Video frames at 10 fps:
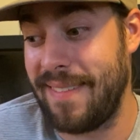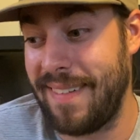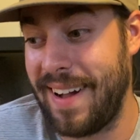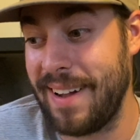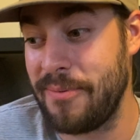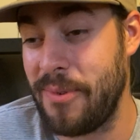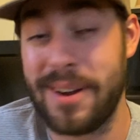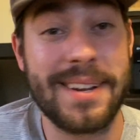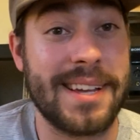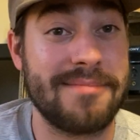I
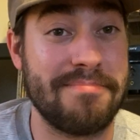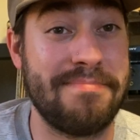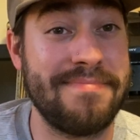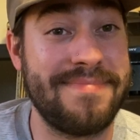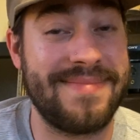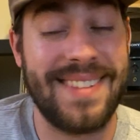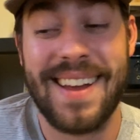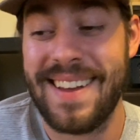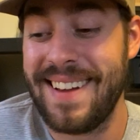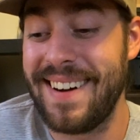wanted it.
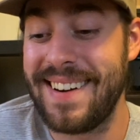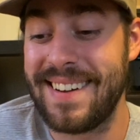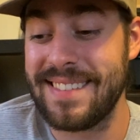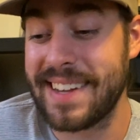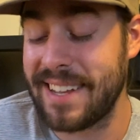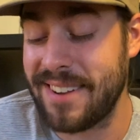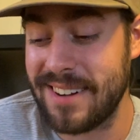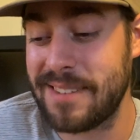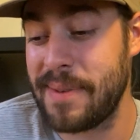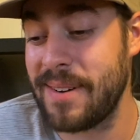Like I
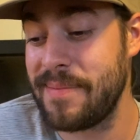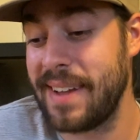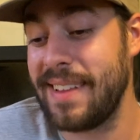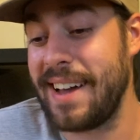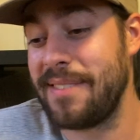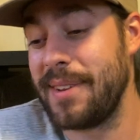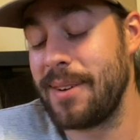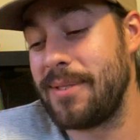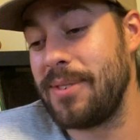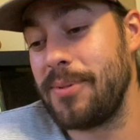talked about in my last video
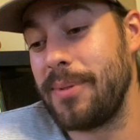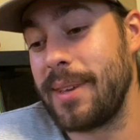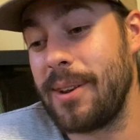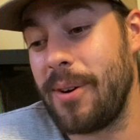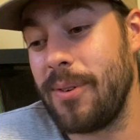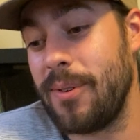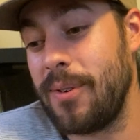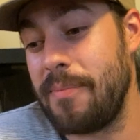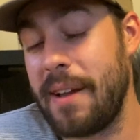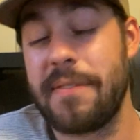too,
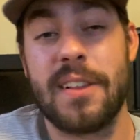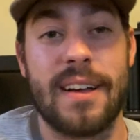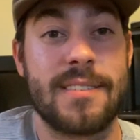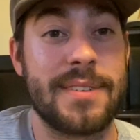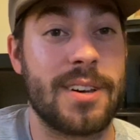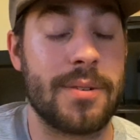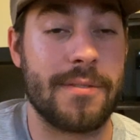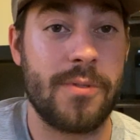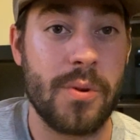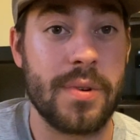my philosophy going
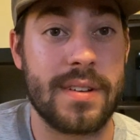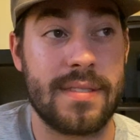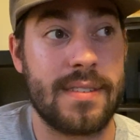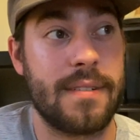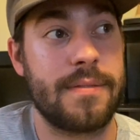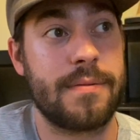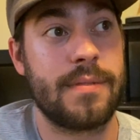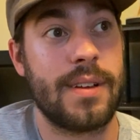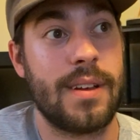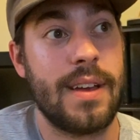forward
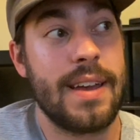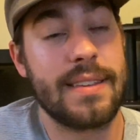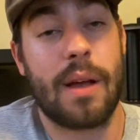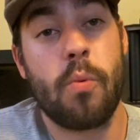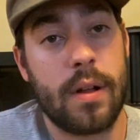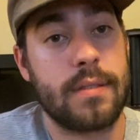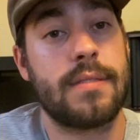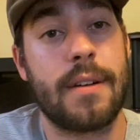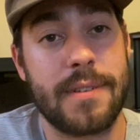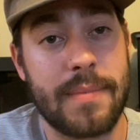is I want
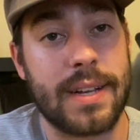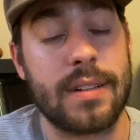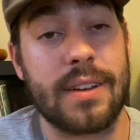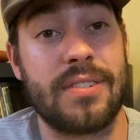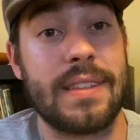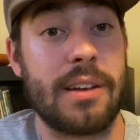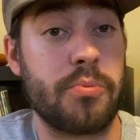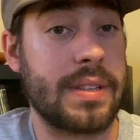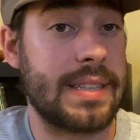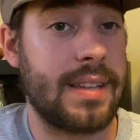stuff in my collection that I
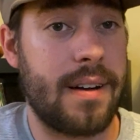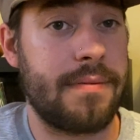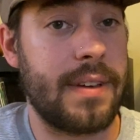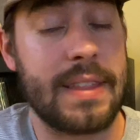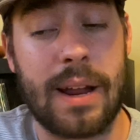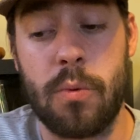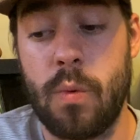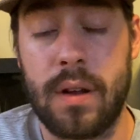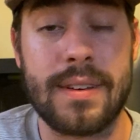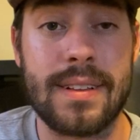really love and that I
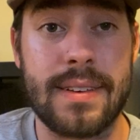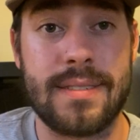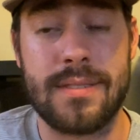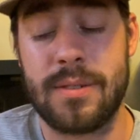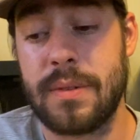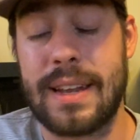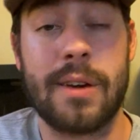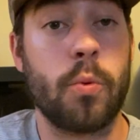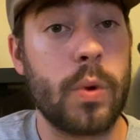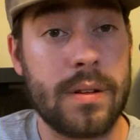want to listen to and that I
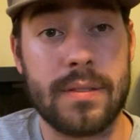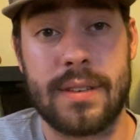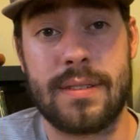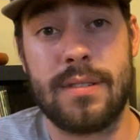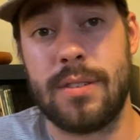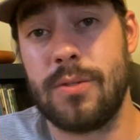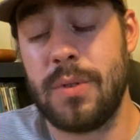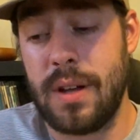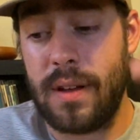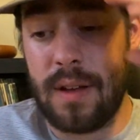will listen to.
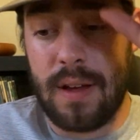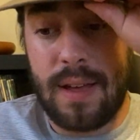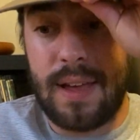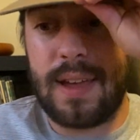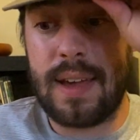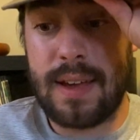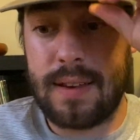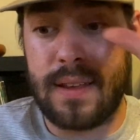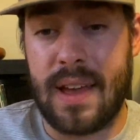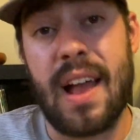
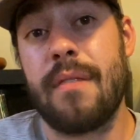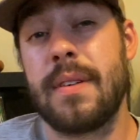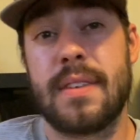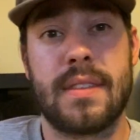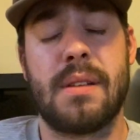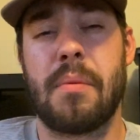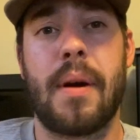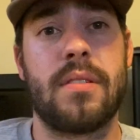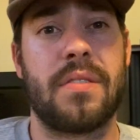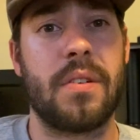And everything that I'm
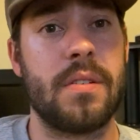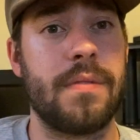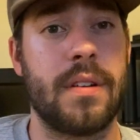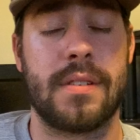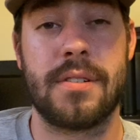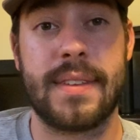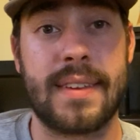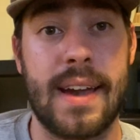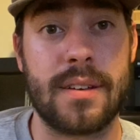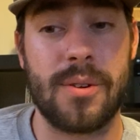about to show you falls under this
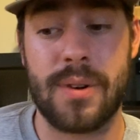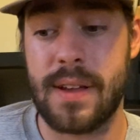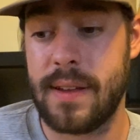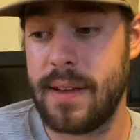category.